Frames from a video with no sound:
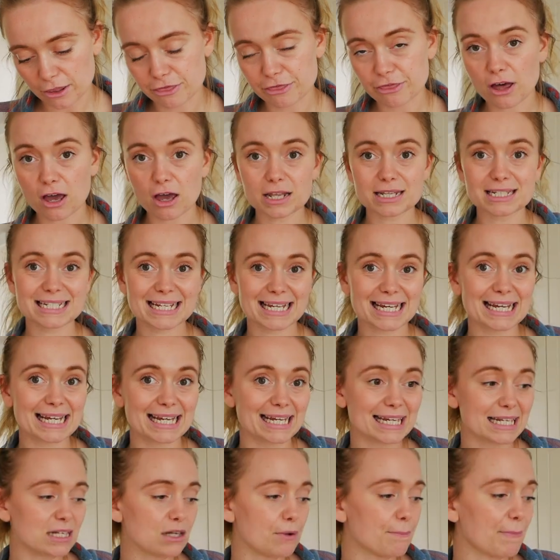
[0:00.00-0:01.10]

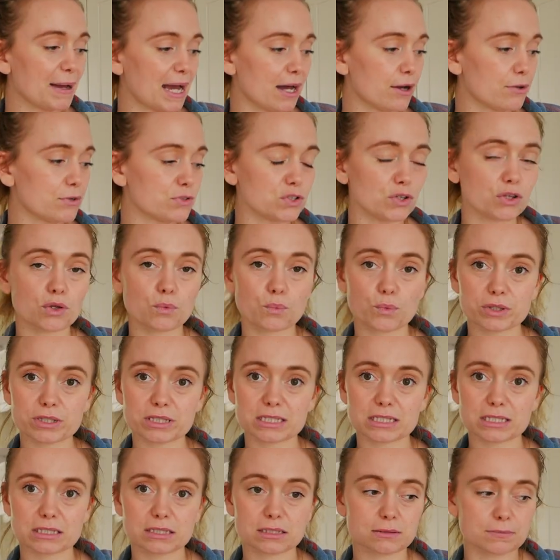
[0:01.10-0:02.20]
£13 on the wood
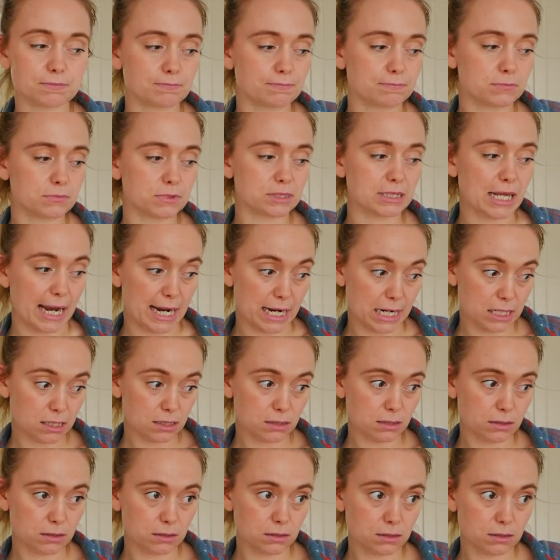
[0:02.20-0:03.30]

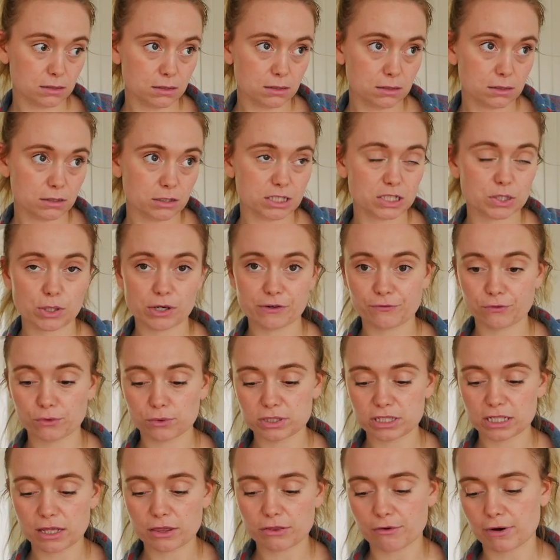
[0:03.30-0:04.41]
stain, so we're at
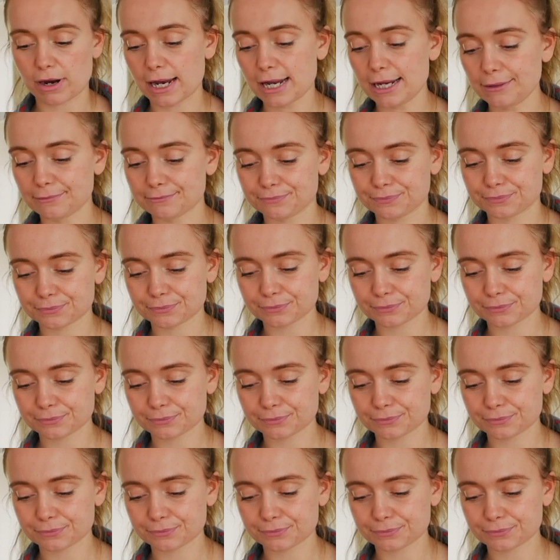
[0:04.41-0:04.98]
43.